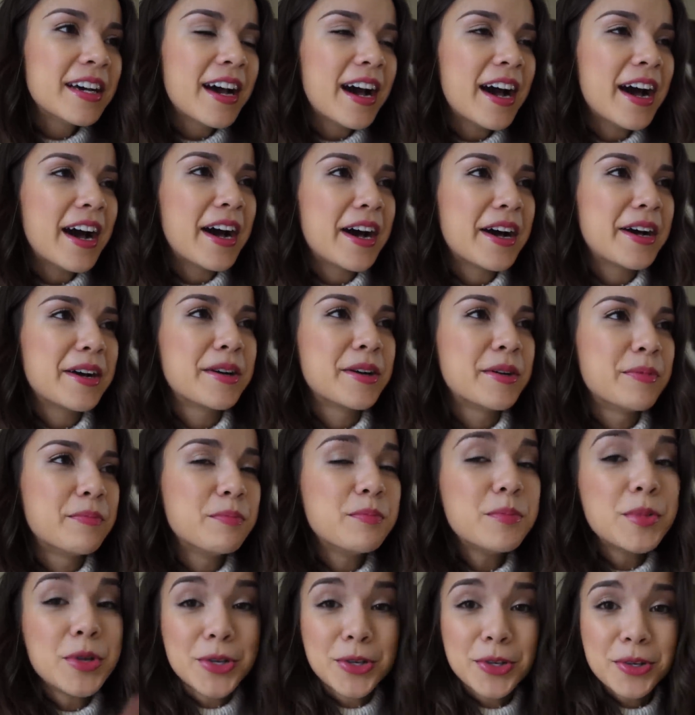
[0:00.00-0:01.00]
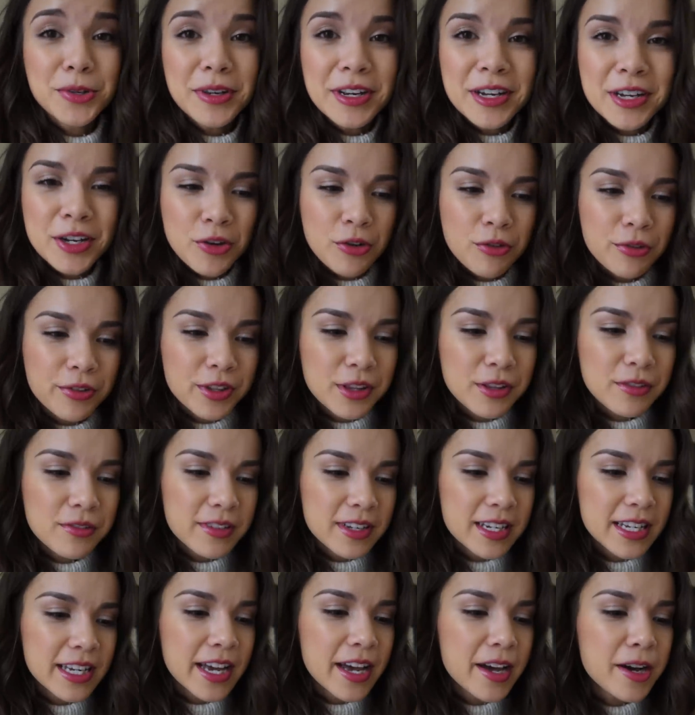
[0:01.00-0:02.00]
uh, mood for the
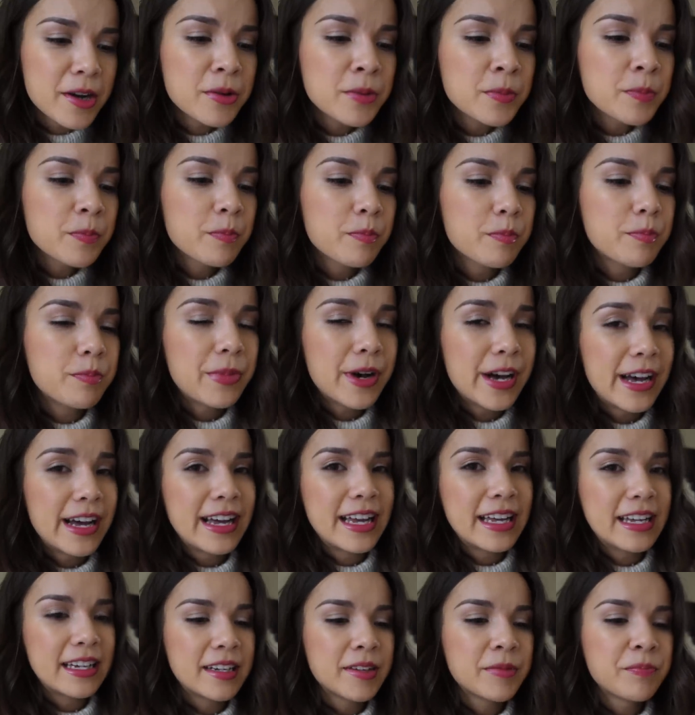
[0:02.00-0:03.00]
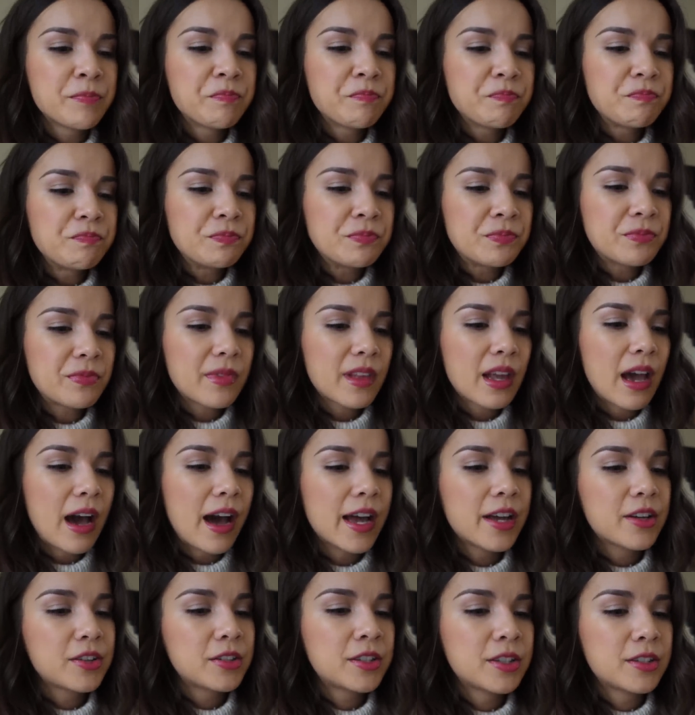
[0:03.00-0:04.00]
video, but
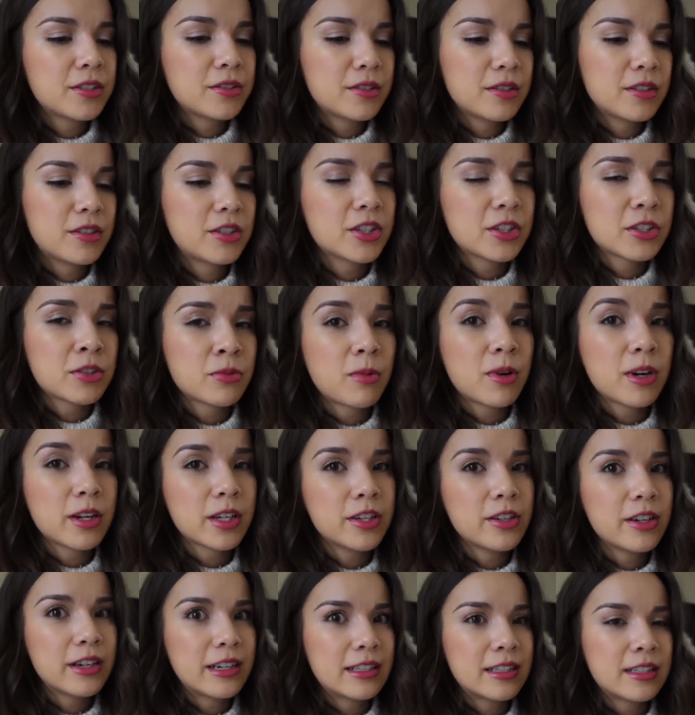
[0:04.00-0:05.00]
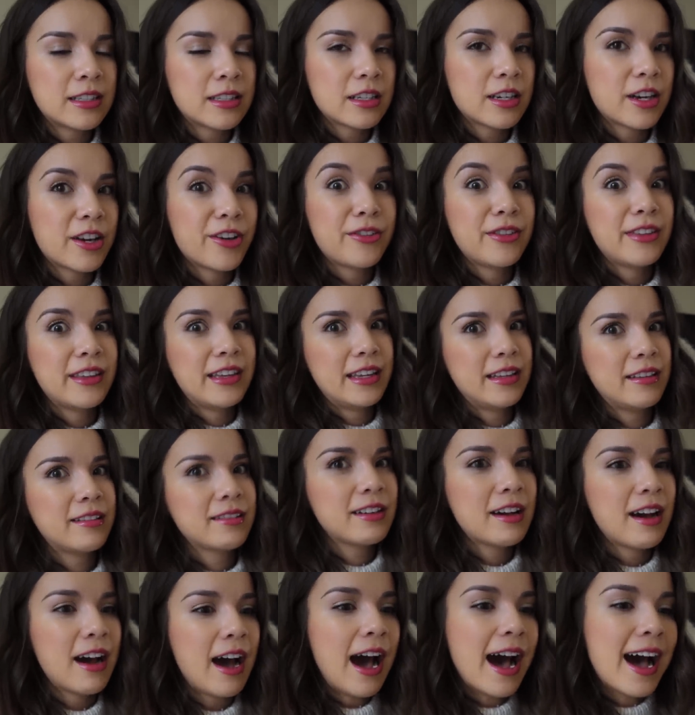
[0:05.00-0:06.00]
I also just want you guys to know that
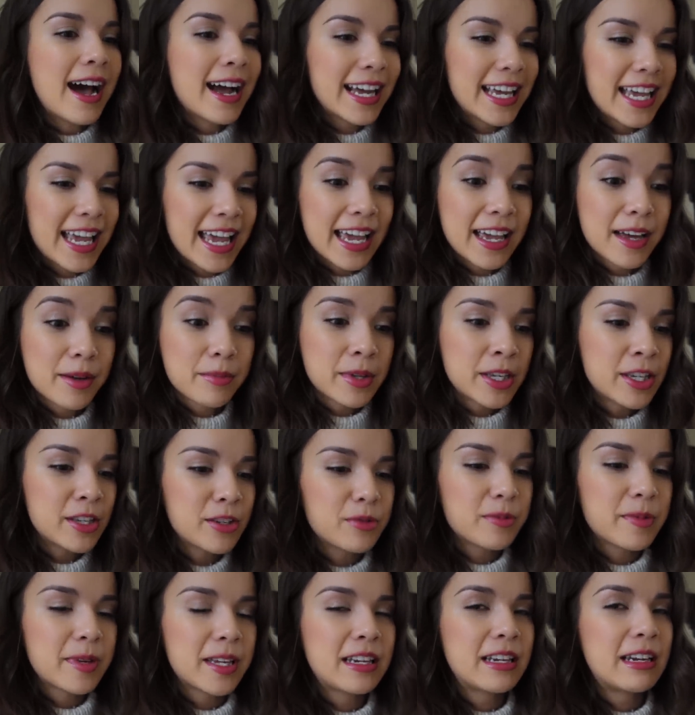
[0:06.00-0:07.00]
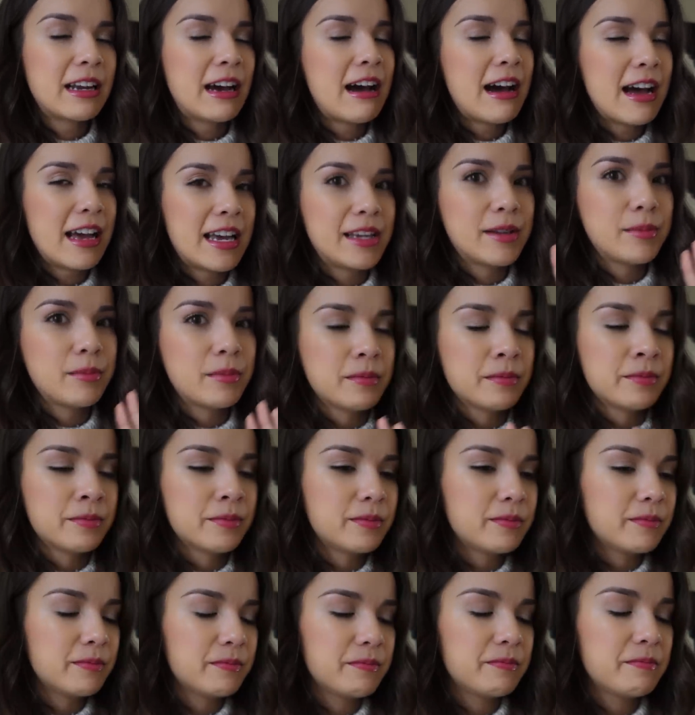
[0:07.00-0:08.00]
I am human. I am
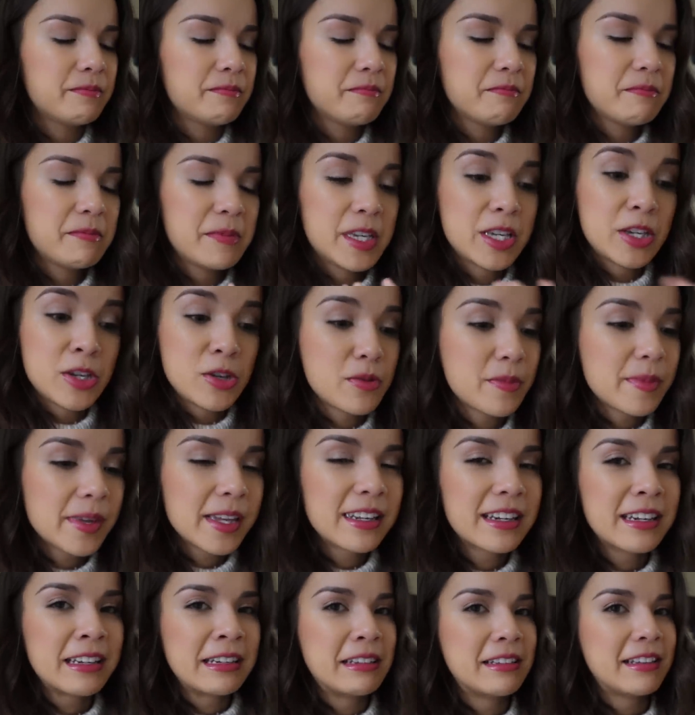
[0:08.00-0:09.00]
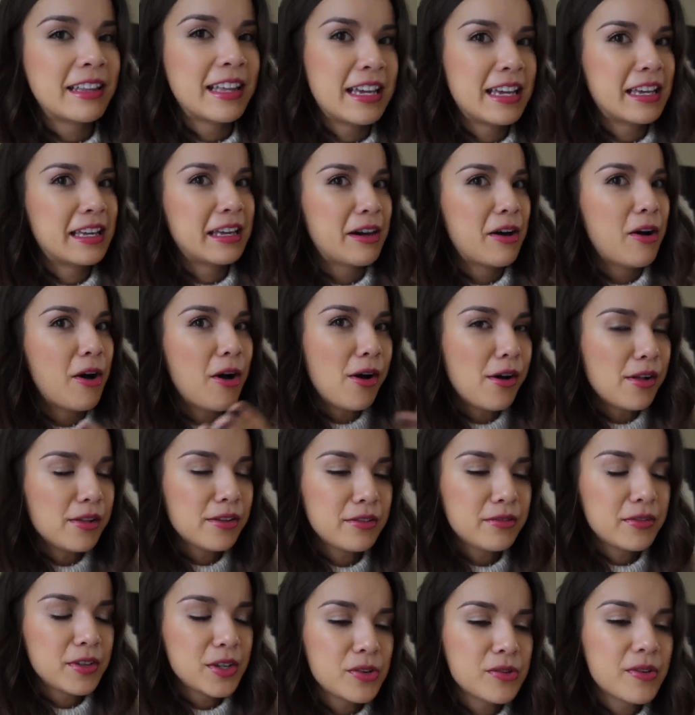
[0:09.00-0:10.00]
human, like all
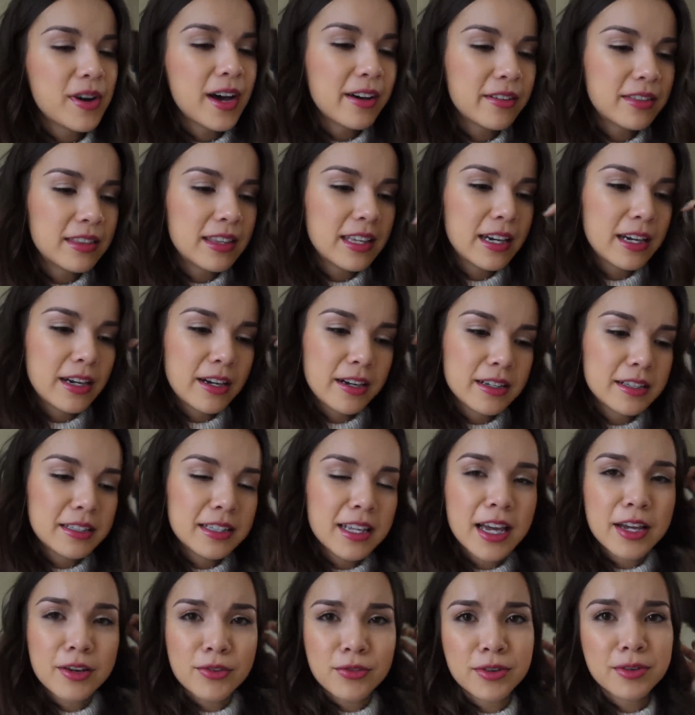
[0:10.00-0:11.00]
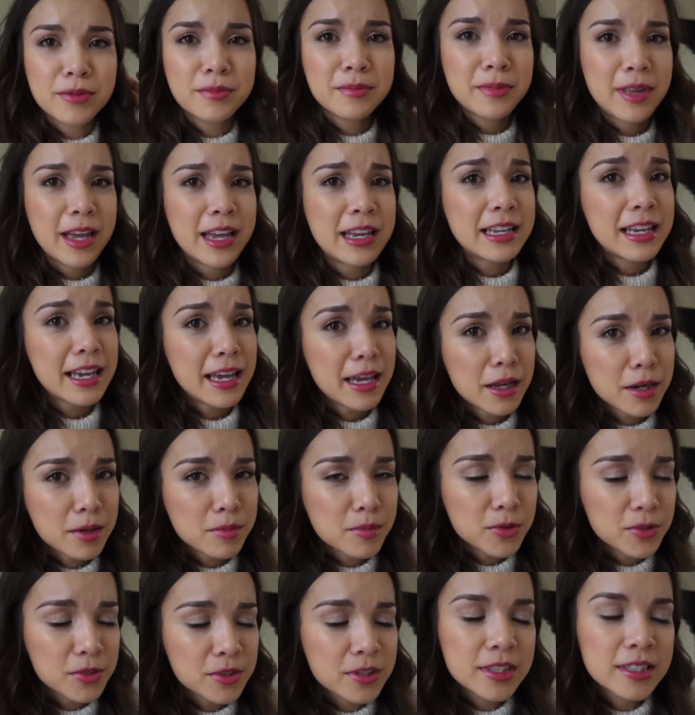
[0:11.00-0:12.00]
of you out there, aside from any
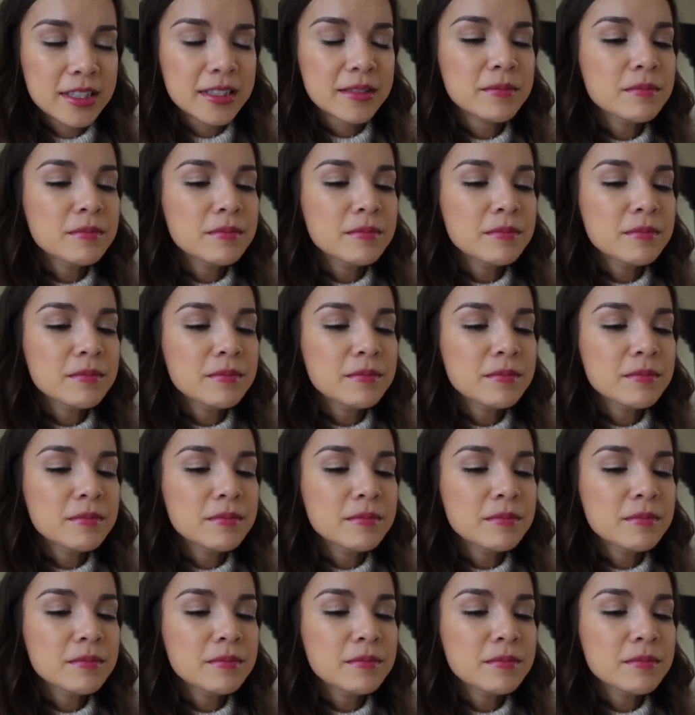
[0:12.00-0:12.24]
animals